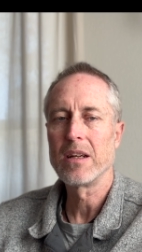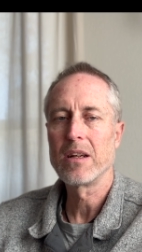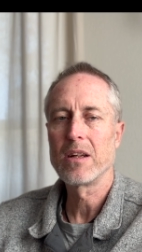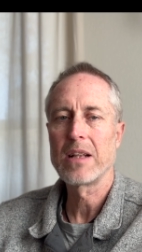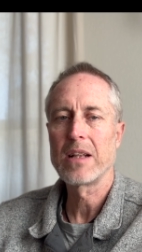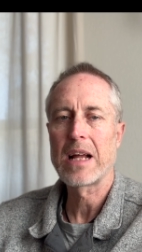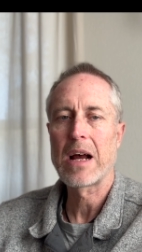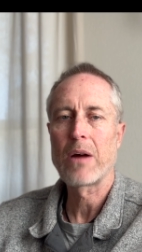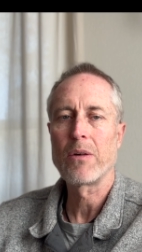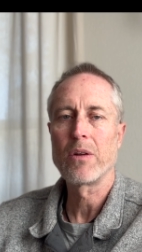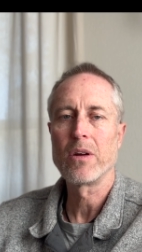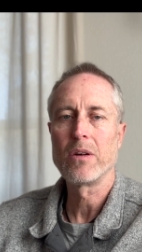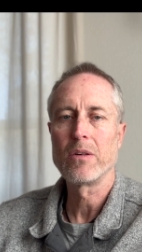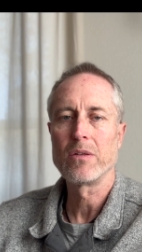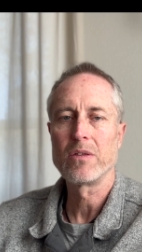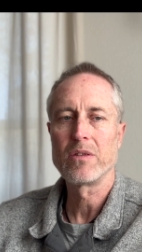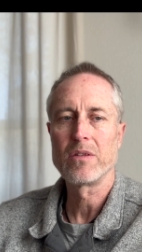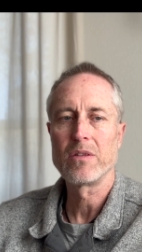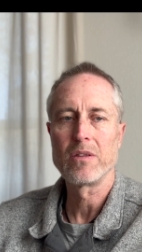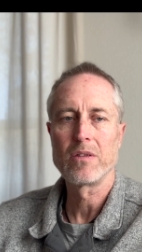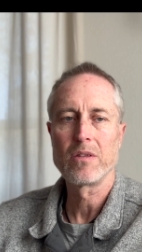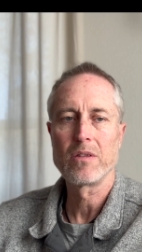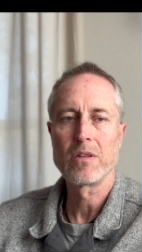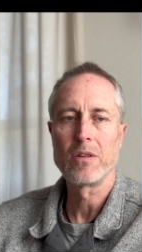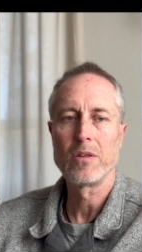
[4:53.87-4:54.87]
cloud
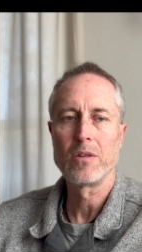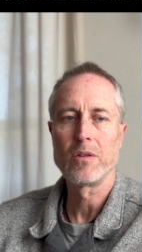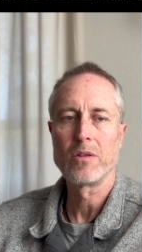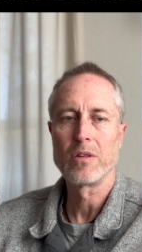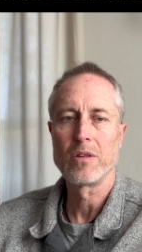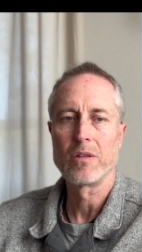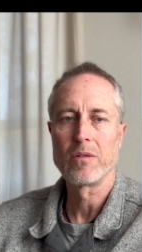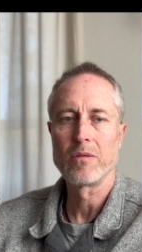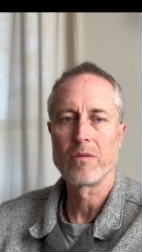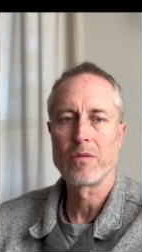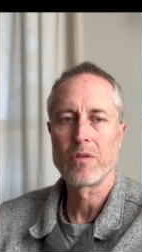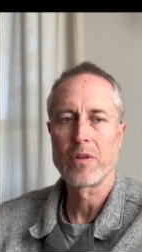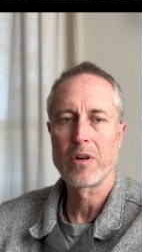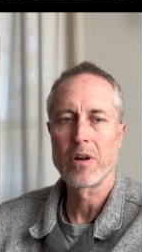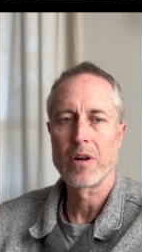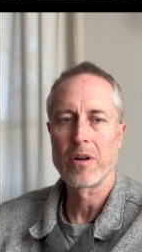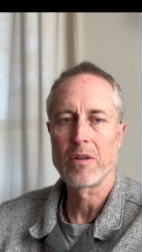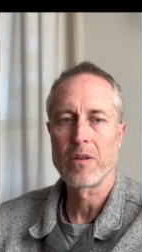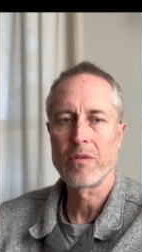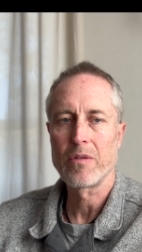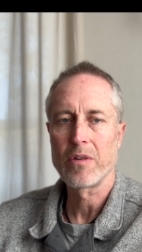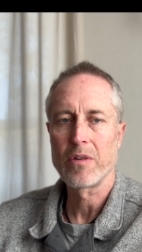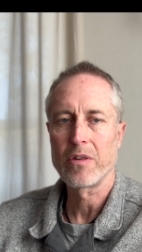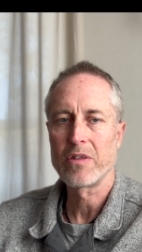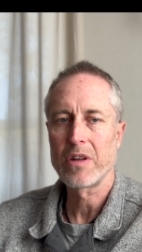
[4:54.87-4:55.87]
hosted solution for,
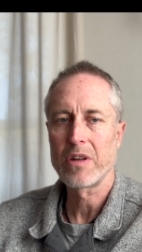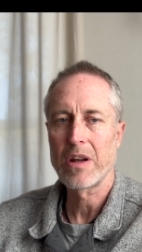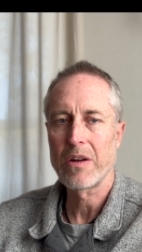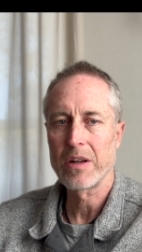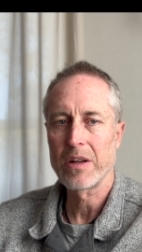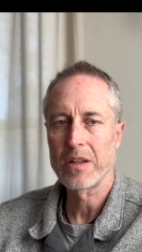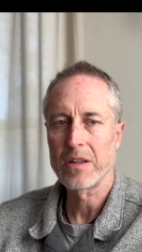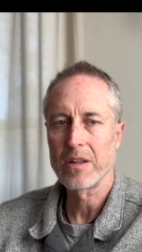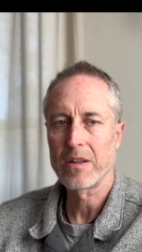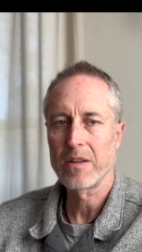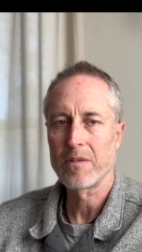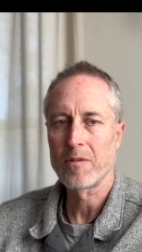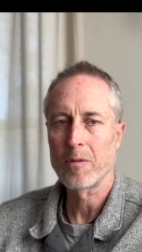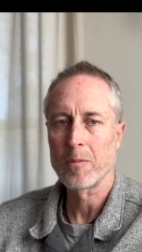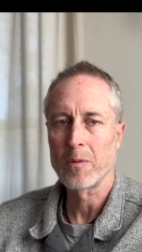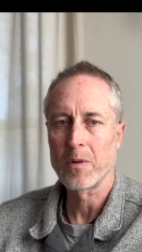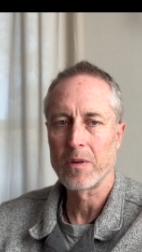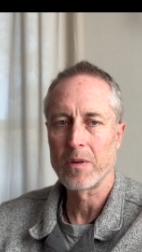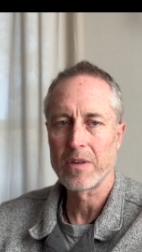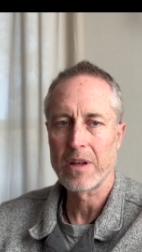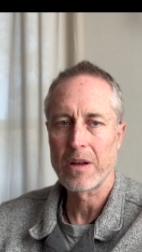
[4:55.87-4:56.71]
for sharing deliverables.